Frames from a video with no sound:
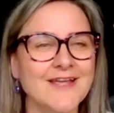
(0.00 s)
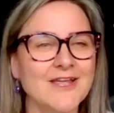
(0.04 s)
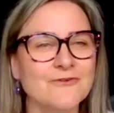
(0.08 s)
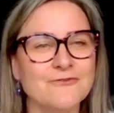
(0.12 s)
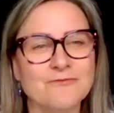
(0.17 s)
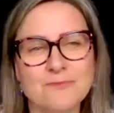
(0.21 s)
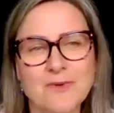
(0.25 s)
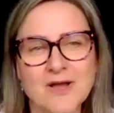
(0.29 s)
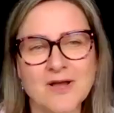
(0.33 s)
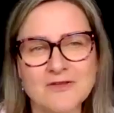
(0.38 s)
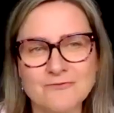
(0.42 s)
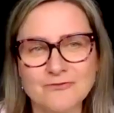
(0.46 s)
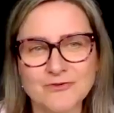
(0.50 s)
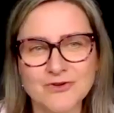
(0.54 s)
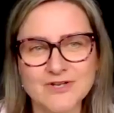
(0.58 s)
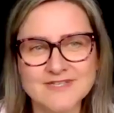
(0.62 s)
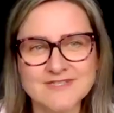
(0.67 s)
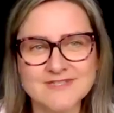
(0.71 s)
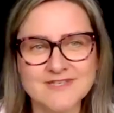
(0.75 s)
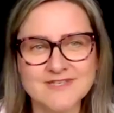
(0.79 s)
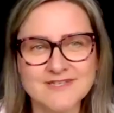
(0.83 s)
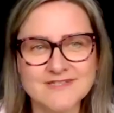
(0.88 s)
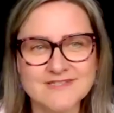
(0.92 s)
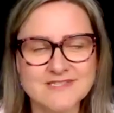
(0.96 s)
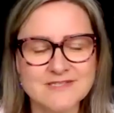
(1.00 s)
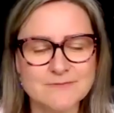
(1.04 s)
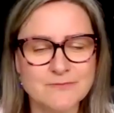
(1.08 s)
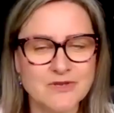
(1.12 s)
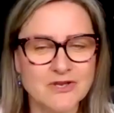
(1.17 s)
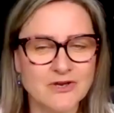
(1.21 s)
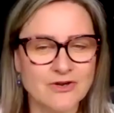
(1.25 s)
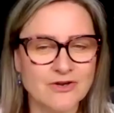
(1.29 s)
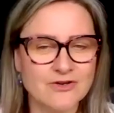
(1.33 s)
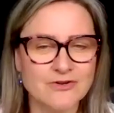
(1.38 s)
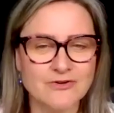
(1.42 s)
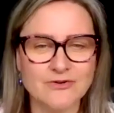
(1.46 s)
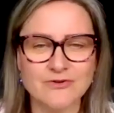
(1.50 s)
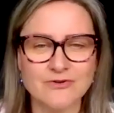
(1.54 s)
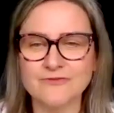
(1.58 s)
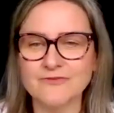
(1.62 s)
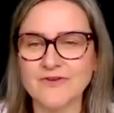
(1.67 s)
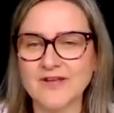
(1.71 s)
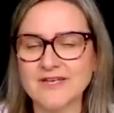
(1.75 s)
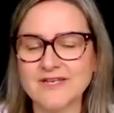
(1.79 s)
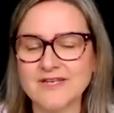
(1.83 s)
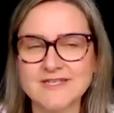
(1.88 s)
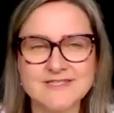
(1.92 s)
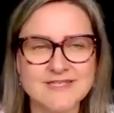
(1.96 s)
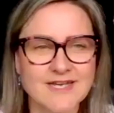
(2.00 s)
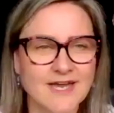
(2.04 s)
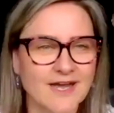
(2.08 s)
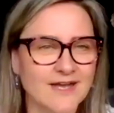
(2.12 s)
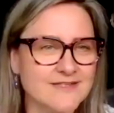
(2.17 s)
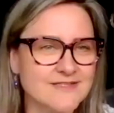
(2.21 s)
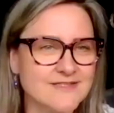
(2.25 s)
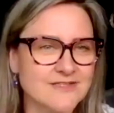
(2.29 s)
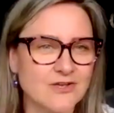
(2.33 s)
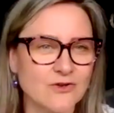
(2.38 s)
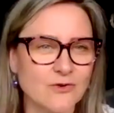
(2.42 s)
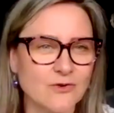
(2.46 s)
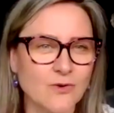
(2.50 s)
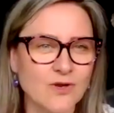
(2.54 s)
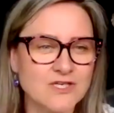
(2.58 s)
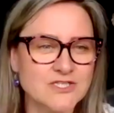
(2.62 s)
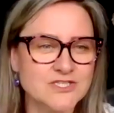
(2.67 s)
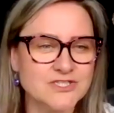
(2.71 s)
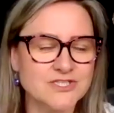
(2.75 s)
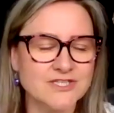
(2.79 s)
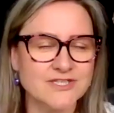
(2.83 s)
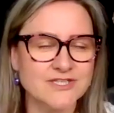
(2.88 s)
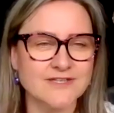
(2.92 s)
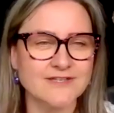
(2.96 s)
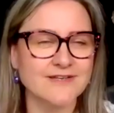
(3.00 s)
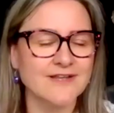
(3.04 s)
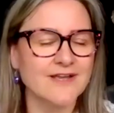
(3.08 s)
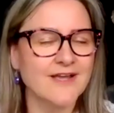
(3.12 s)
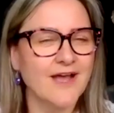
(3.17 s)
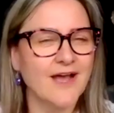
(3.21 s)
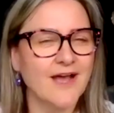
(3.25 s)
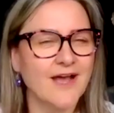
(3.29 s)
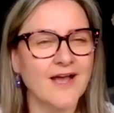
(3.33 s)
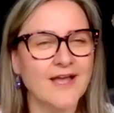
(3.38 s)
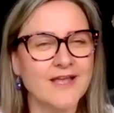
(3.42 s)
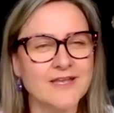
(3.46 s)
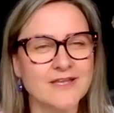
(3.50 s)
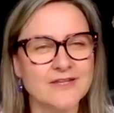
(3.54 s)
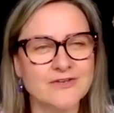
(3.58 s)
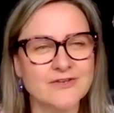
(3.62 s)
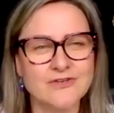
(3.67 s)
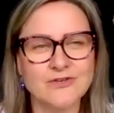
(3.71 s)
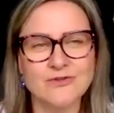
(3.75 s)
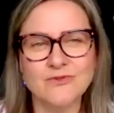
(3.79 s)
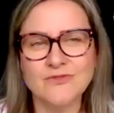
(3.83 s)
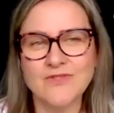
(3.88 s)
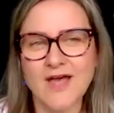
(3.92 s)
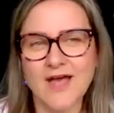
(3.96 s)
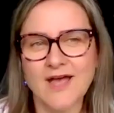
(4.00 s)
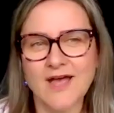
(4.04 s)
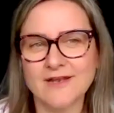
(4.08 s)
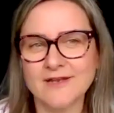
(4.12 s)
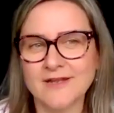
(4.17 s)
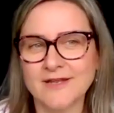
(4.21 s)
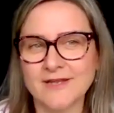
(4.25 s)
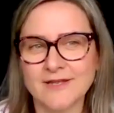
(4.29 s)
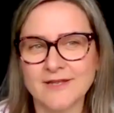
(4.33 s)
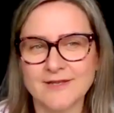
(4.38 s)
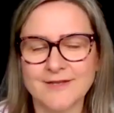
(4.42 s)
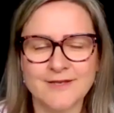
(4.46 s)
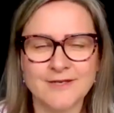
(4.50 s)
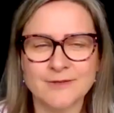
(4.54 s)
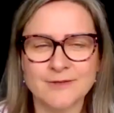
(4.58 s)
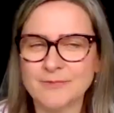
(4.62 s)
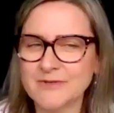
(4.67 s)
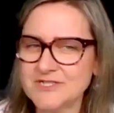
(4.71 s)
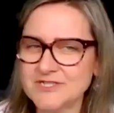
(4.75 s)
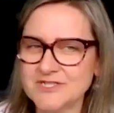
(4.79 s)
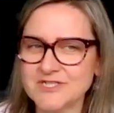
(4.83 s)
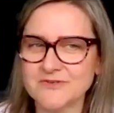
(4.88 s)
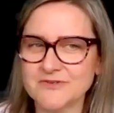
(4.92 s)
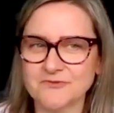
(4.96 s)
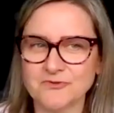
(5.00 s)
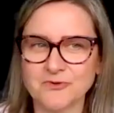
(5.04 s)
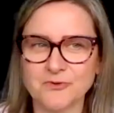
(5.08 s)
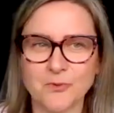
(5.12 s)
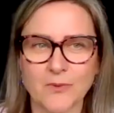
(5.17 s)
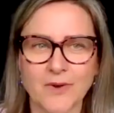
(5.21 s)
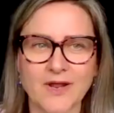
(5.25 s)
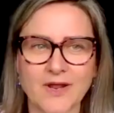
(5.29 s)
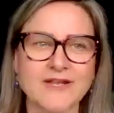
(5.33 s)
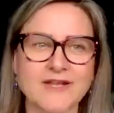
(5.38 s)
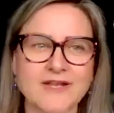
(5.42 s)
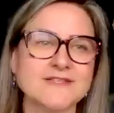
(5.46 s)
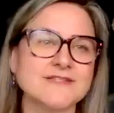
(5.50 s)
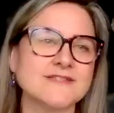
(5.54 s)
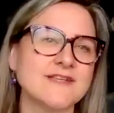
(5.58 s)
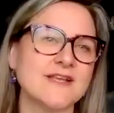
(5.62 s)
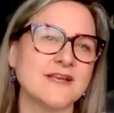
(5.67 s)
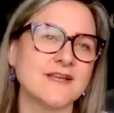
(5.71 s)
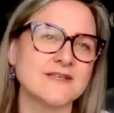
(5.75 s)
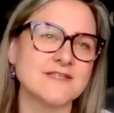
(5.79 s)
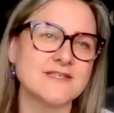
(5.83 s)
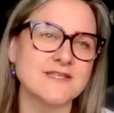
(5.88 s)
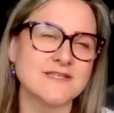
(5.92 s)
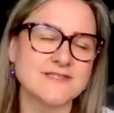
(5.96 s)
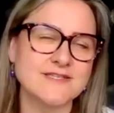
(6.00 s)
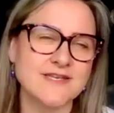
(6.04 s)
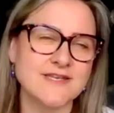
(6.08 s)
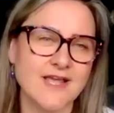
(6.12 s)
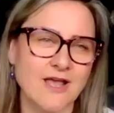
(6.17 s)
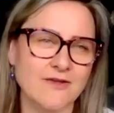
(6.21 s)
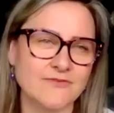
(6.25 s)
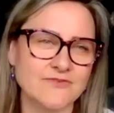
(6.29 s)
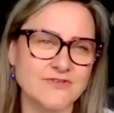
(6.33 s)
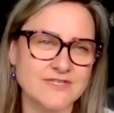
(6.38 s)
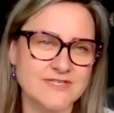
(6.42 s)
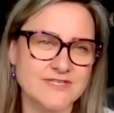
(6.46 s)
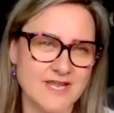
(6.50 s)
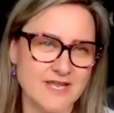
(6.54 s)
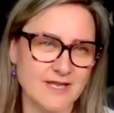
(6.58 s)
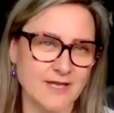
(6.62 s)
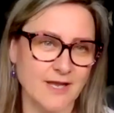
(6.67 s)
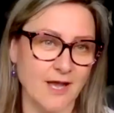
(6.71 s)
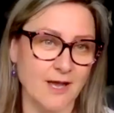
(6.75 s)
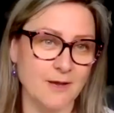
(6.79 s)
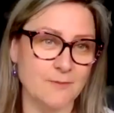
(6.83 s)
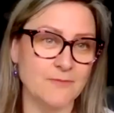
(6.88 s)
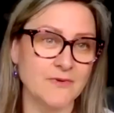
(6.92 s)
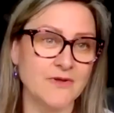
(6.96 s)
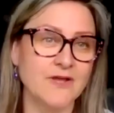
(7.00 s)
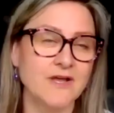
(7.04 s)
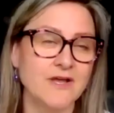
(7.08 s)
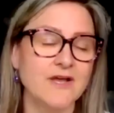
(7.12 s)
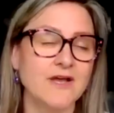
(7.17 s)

If my voice needs to be heard, or if I need to ask a question, I can do that in a bunch of different ways, and it doesn't have to take up